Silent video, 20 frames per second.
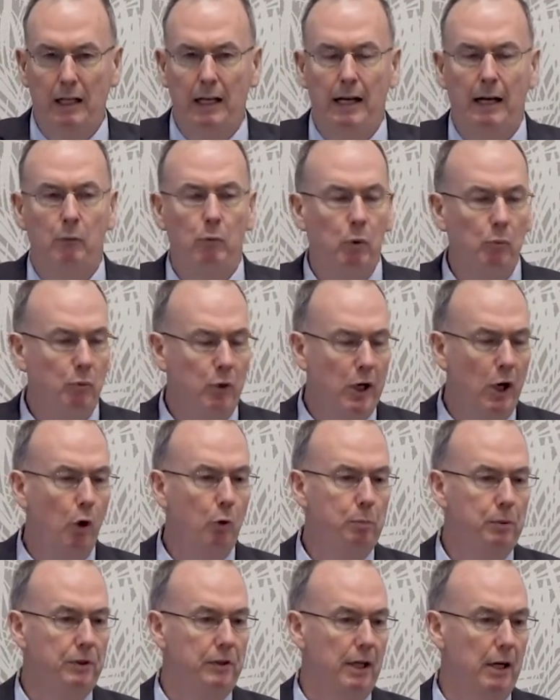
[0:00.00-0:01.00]
When we
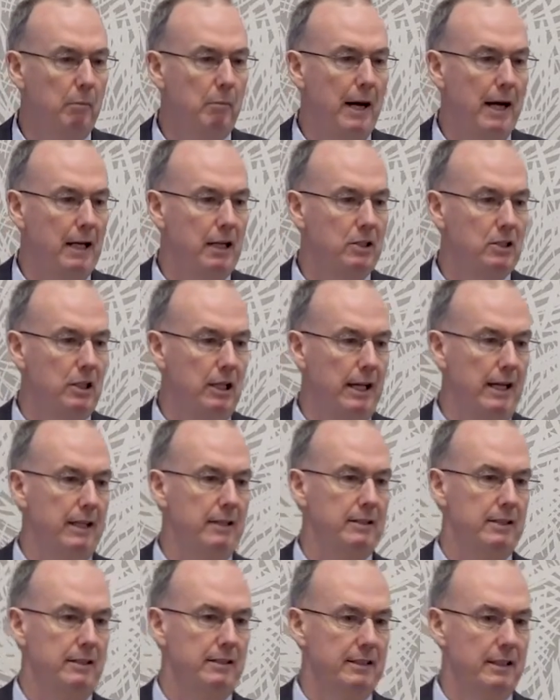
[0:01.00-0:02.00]
opened our managed
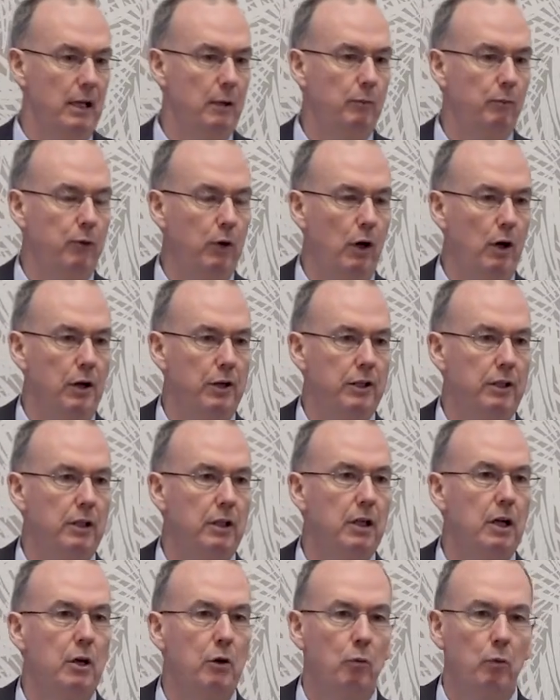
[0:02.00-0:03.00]
lanes in South
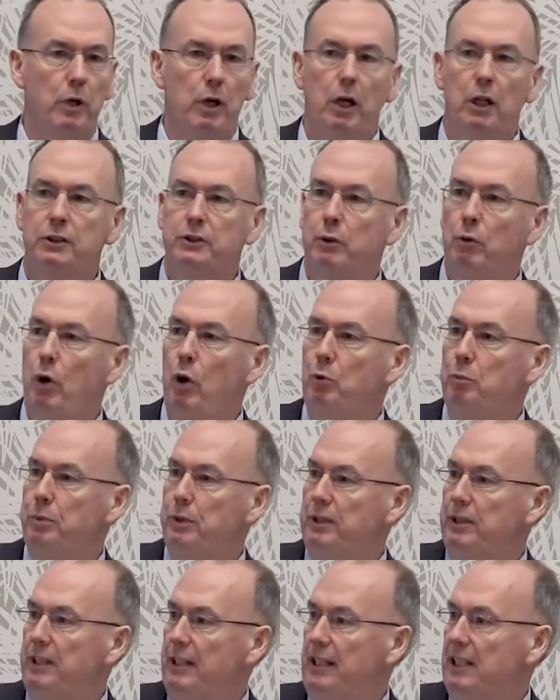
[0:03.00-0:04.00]
Florida, we also
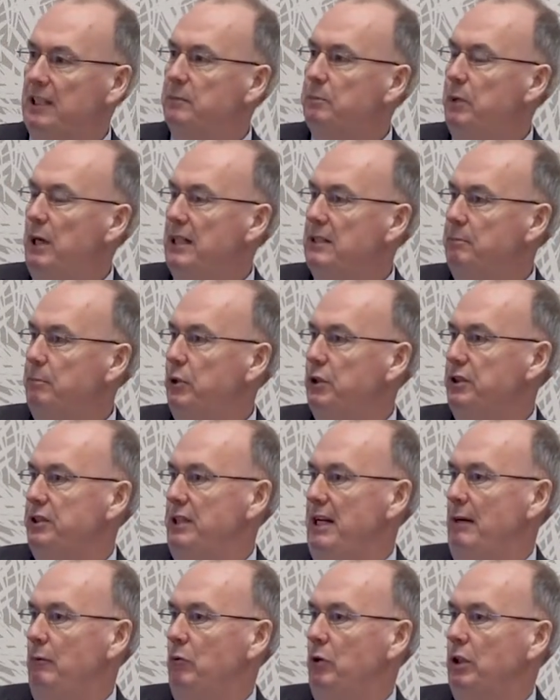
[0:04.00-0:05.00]
opened an express
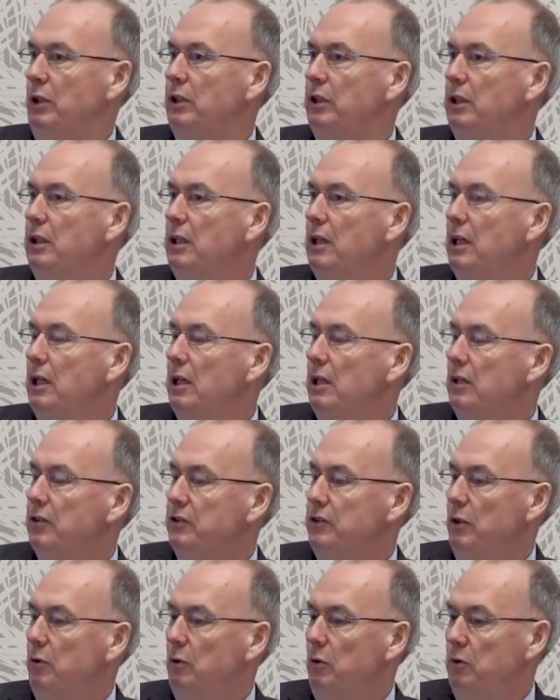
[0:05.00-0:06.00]
bus network.
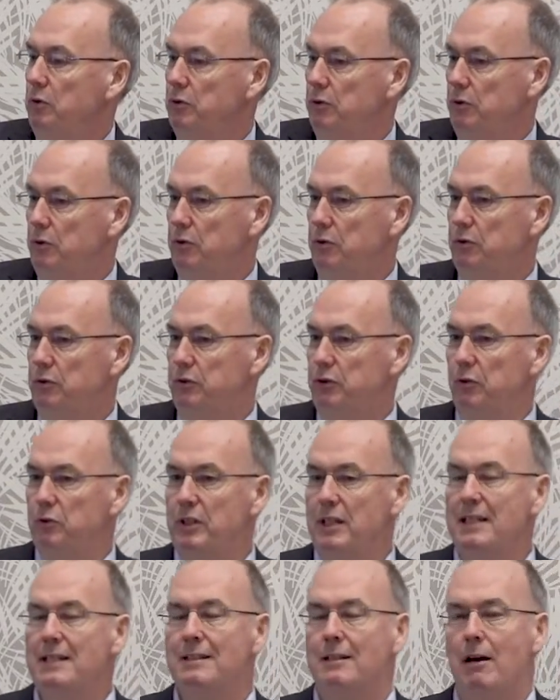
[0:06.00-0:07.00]
So
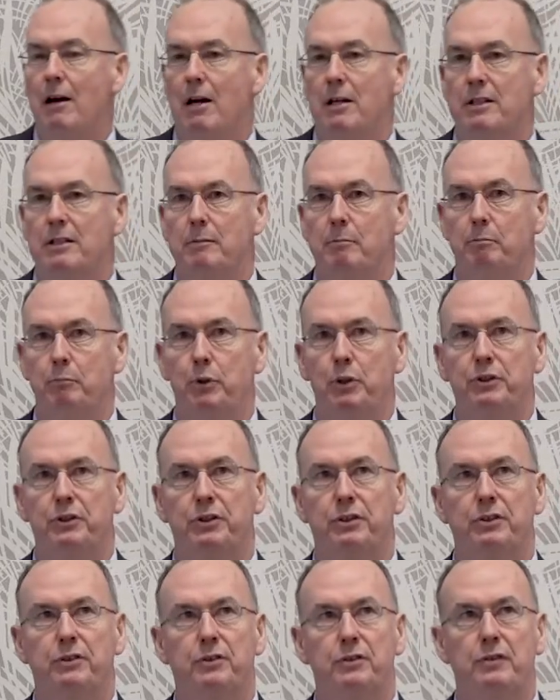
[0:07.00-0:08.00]
these aren't
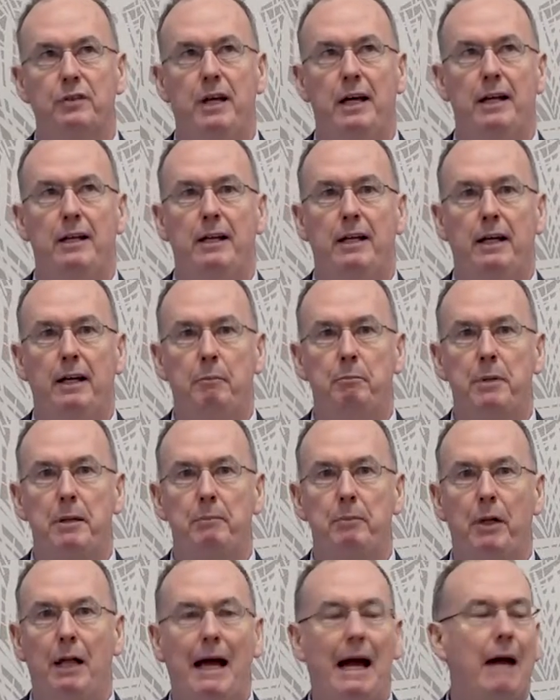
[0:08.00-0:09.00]
buses that
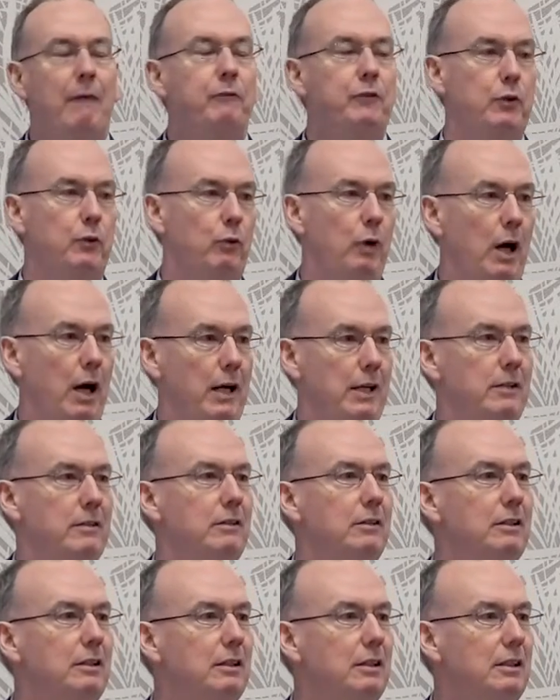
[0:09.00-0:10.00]
people have to ride.